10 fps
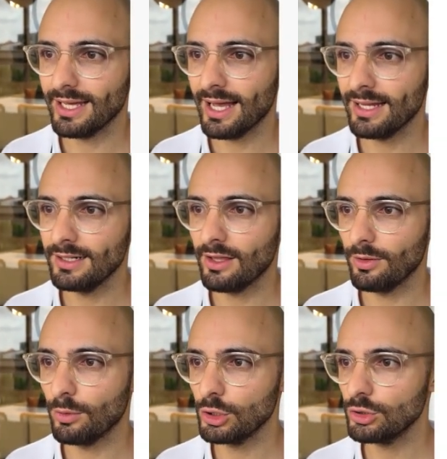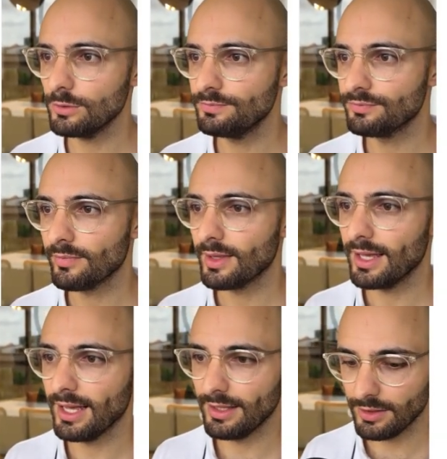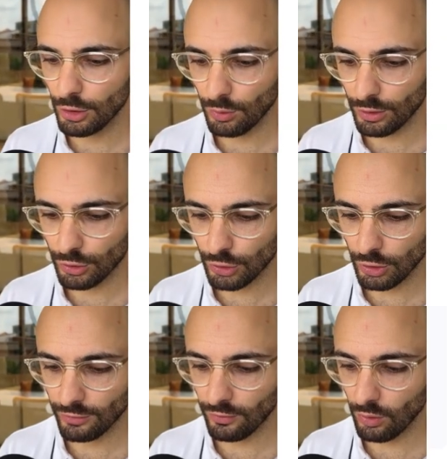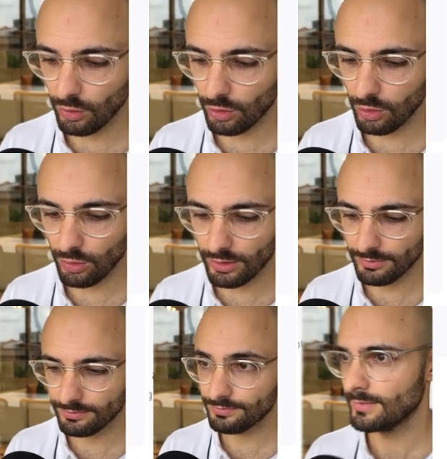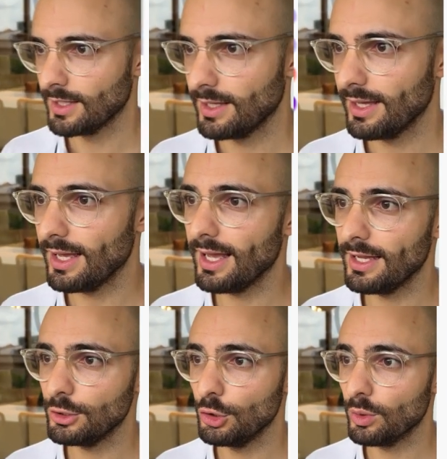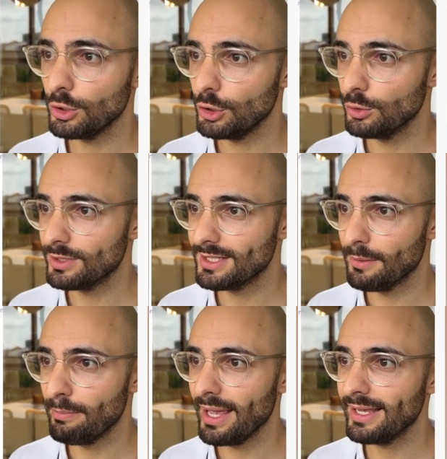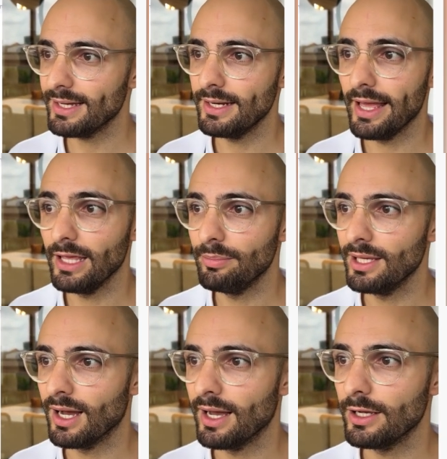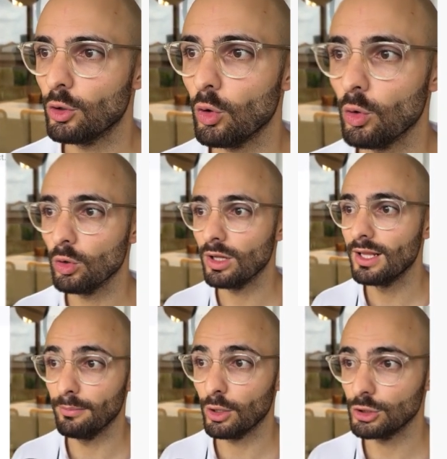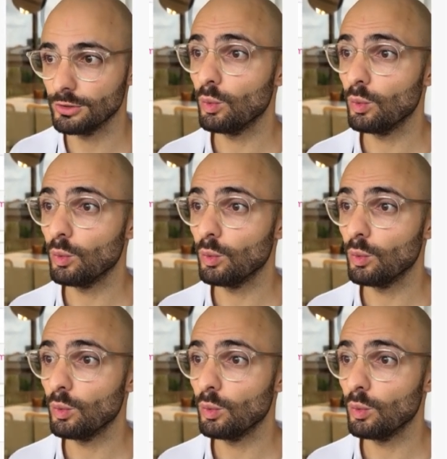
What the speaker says: Add Another Module, and then you want to search for Claude, and you want to use the Make an API Call module.